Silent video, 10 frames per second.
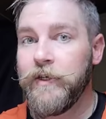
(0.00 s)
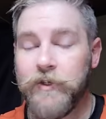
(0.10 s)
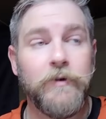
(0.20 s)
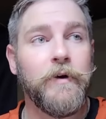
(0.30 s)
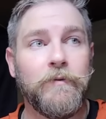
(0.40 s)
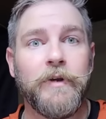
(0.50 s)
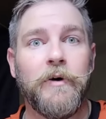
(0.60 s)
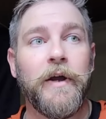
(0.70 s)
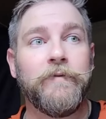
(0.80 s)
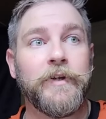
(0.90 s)
You don't
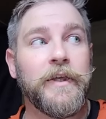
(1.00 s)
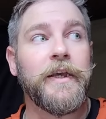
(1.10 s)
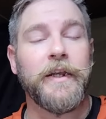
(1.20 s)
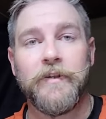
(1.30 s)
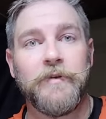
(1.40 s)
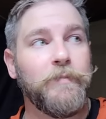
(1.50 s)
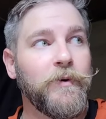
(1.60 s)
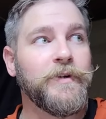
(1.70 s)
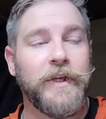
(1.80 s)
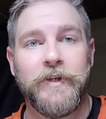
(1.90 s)
know everything, and it's
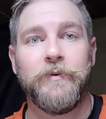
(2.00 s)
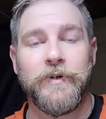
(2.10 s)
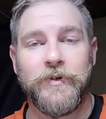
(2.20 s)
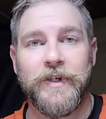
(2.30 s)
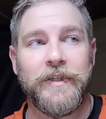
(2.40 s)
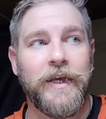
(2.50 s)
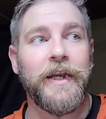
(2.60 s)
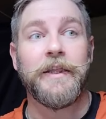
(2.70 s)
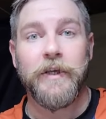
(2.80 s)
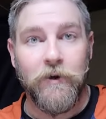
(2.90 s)
important that you understand
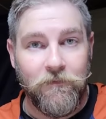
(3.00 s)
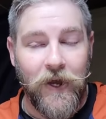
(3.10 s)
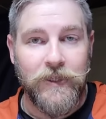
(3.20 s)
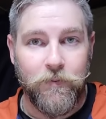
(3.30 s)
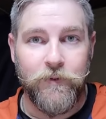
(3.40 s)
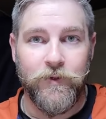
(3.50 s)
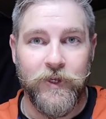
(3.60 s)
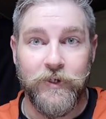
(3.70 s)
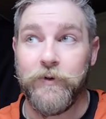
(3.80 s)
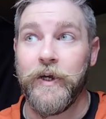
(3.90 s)
that and then go find the people
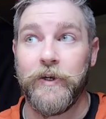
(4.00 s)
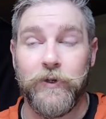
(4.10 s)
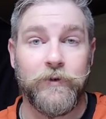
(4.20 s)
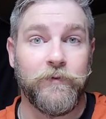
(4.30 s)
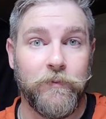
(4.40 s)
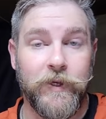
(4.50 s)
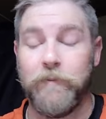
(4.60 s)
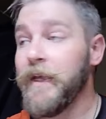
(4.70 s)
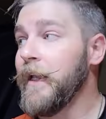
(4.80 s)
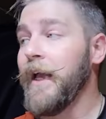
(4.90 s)
that do and learn from
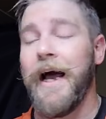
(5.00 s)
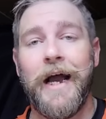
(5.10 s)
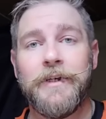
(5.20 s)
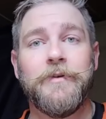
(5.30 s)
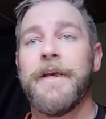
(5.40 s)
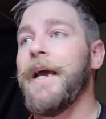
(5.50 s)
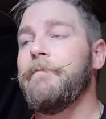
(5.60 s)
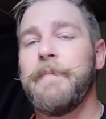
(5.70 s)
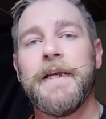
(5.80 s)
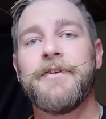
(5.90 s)
them. I do
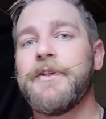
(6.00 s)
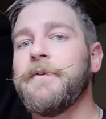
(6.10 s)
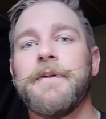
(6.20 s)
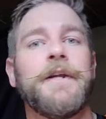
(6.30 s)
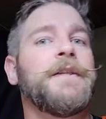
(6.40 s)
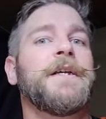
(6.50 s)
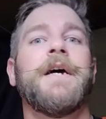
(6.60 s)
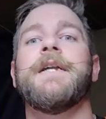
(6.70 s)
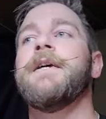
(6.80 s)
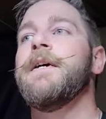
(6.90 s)
that. Be a student of the
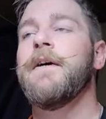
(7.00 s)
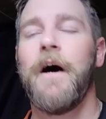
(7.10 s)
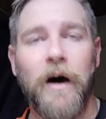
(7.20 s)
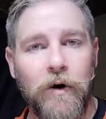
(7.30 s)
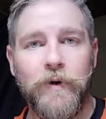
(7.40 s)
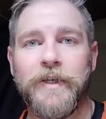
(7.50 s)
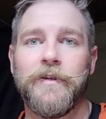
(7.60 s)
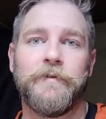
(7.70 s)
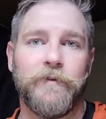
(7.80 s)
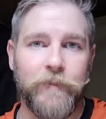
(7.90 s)
gun. Always
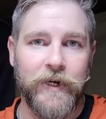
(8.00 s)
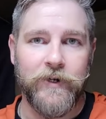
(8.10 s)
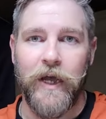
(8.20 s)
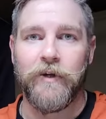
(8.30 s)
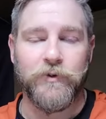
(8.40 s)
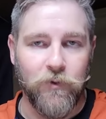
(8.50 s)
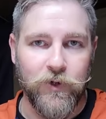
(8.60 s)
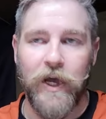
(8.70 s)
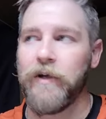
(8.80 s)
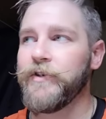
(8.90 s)
look for better knowledge,
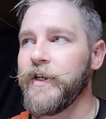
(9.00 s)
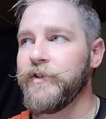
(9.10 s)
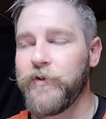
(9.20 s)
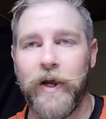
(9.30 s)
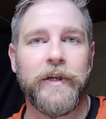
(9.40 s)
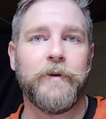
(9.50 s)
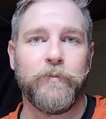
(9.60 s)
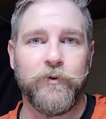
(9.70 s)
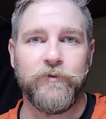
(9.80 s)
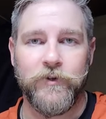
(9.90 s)
more knowledge, and try to
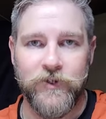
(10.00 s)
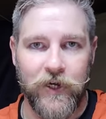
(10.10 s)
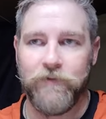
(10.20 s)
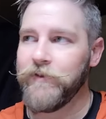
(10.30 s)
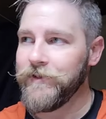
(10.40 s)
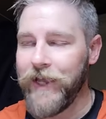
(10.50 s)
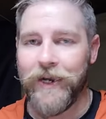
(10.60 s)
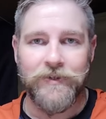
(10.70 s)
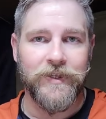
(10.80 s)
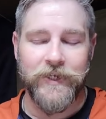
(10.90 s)
improve yourself.
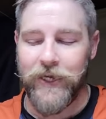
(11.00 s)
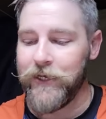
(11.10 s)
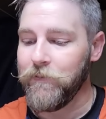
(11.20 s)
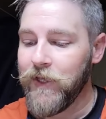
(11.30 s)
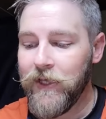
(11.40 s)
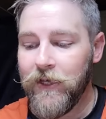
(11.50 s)
That is the game.